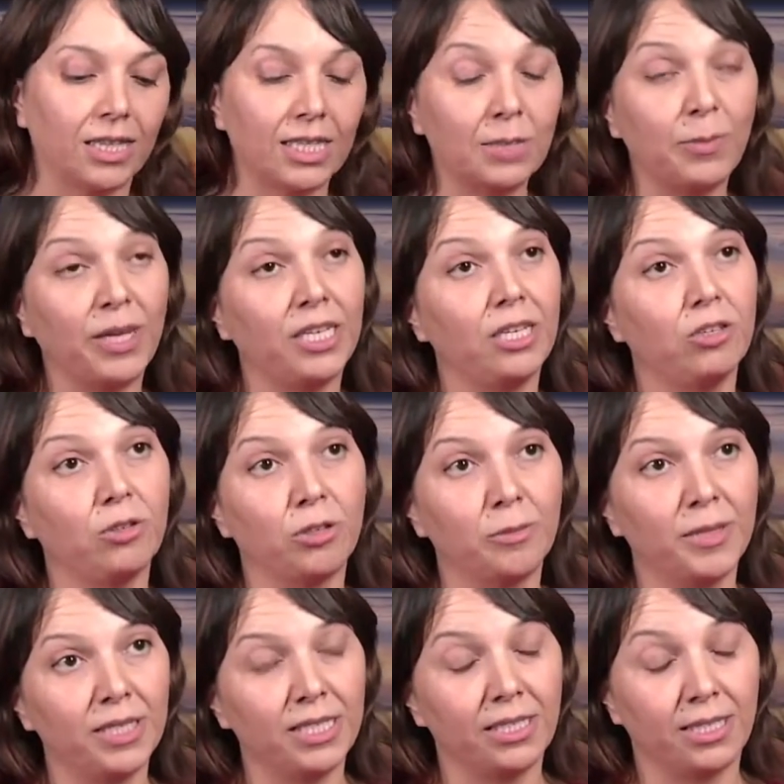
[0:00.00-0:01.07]
This planet
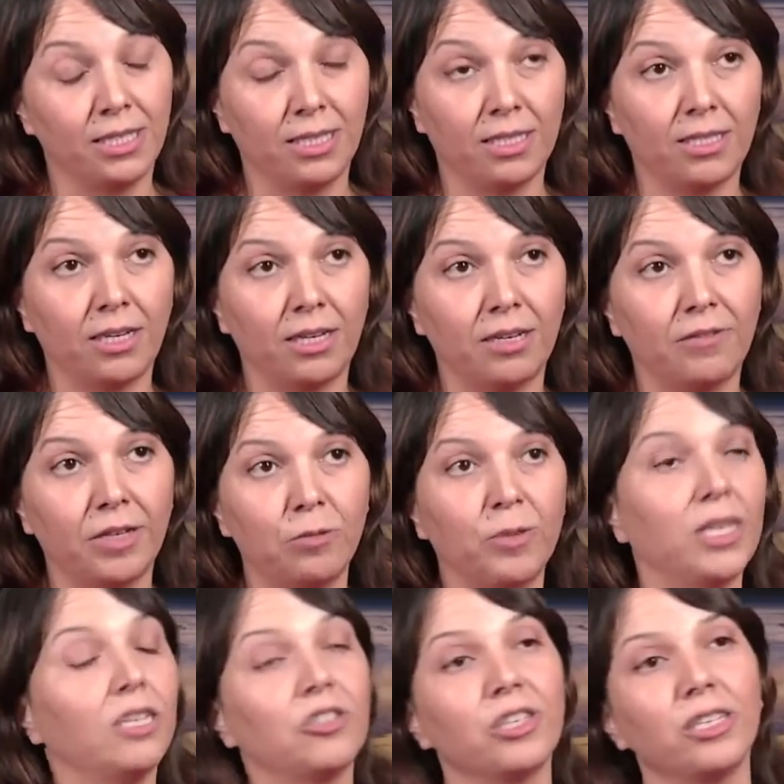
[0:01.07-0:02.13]
orbits its star every
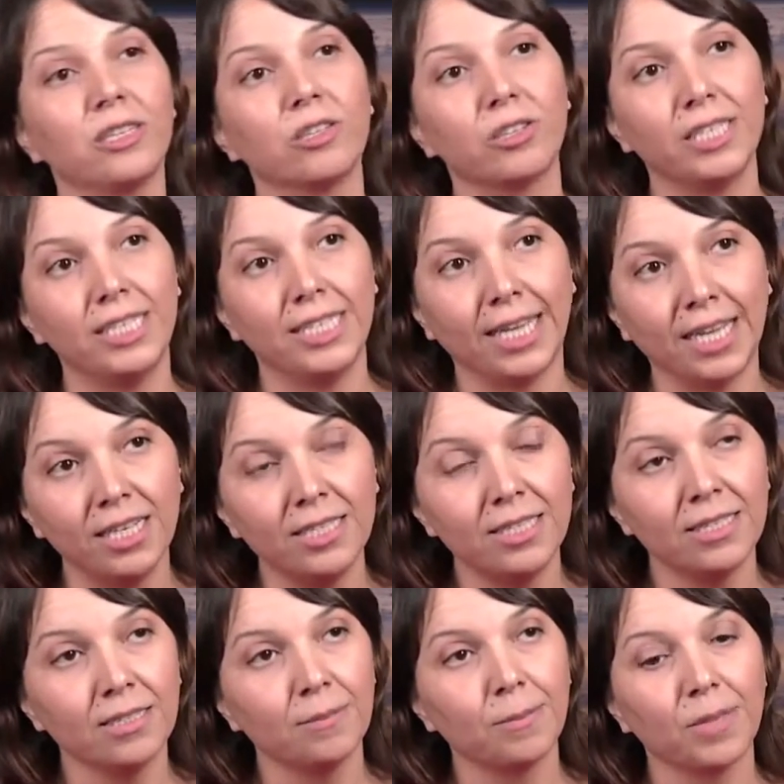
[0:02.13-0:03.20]
130
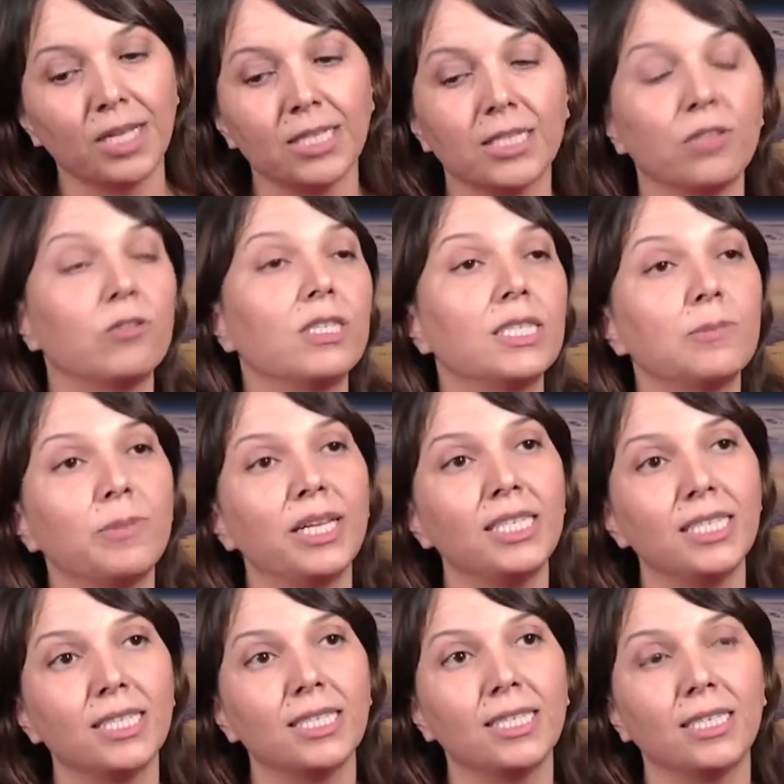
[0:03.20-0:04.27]
days, and so this
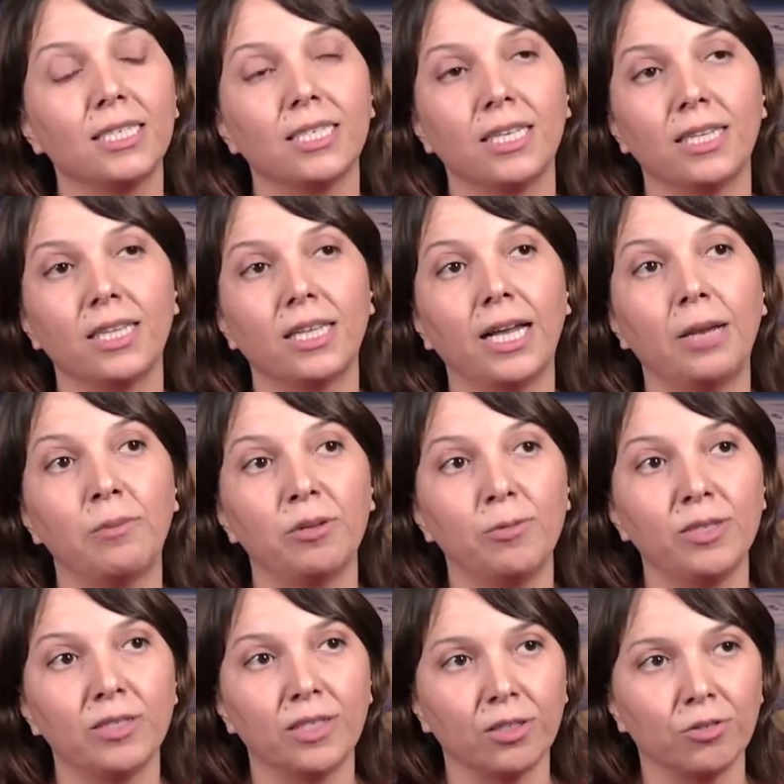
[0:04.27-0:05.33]
places it in the
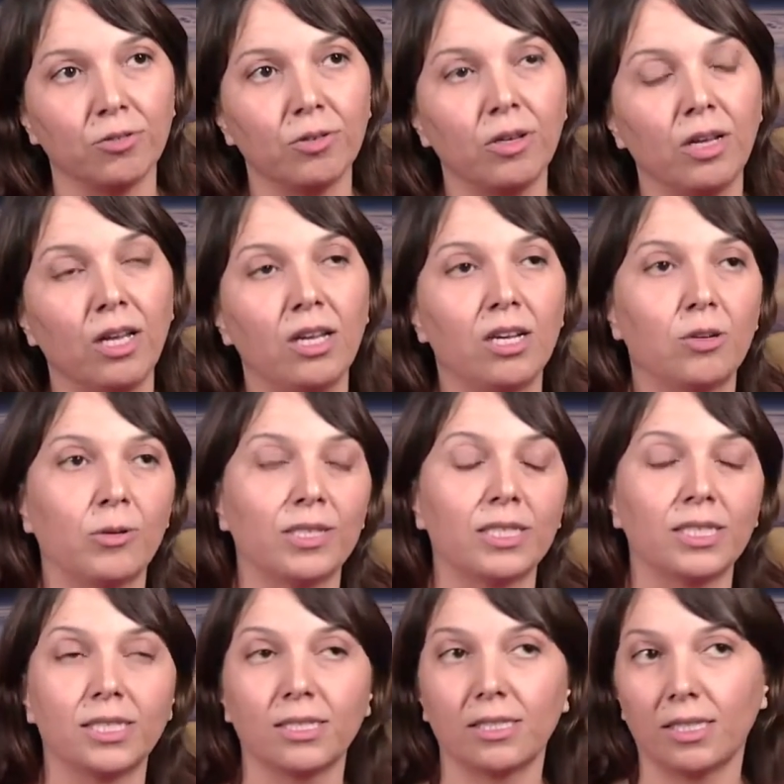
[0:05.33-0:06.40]
habitable zone, where
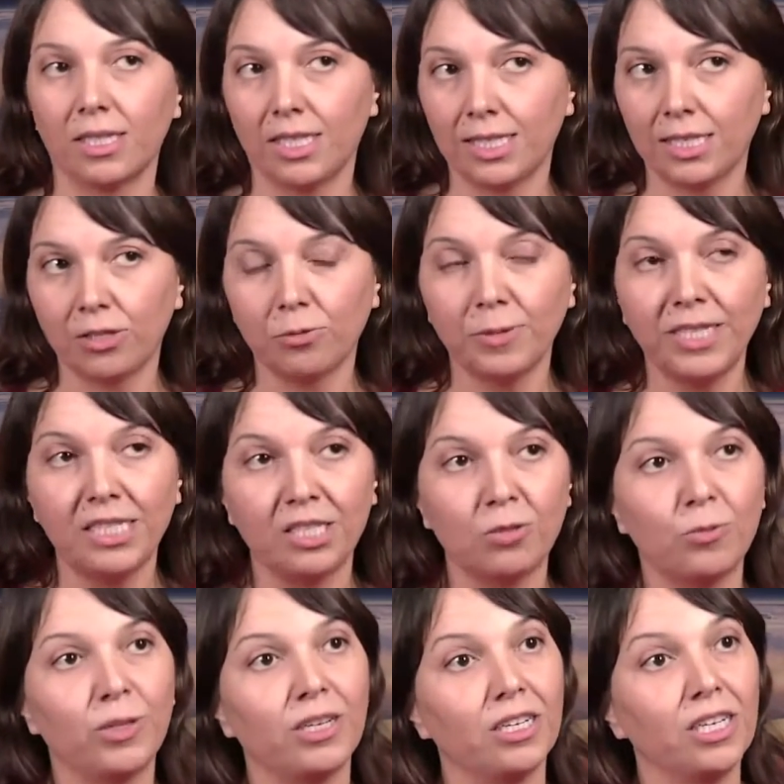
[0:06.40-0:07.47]
it's in a
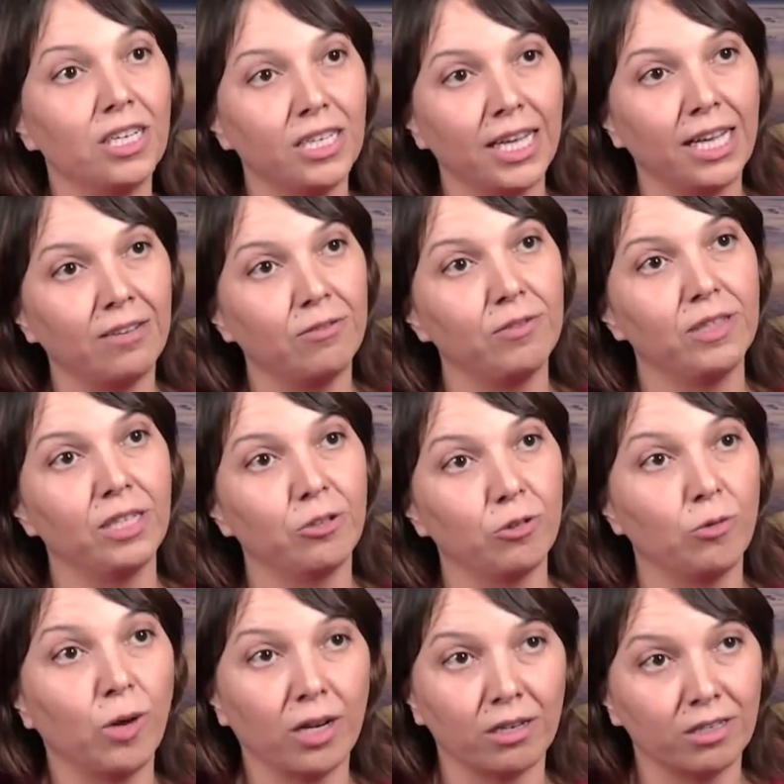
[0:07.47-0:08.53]
region where it could have liquid
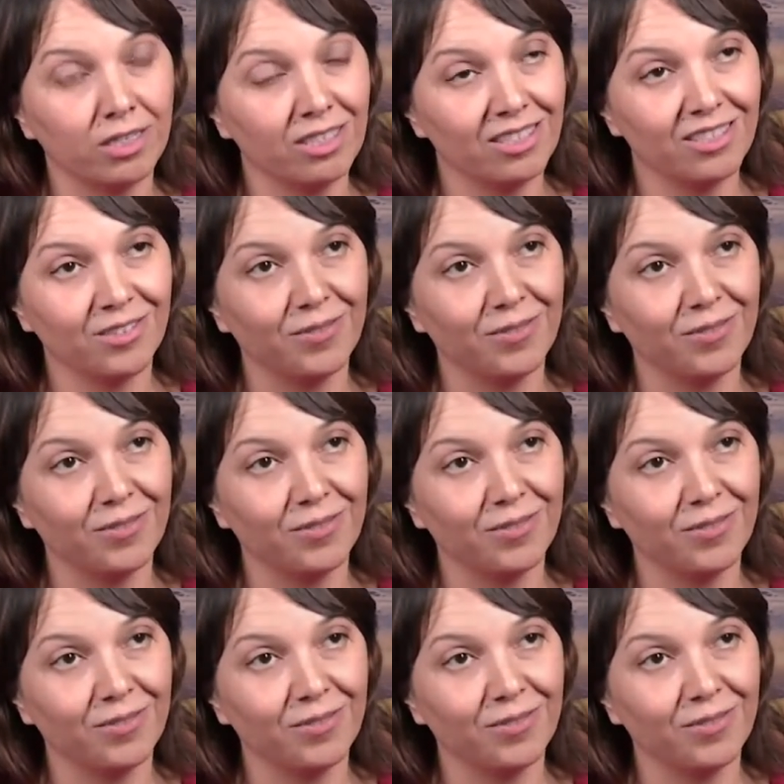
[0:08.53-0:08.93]
water on its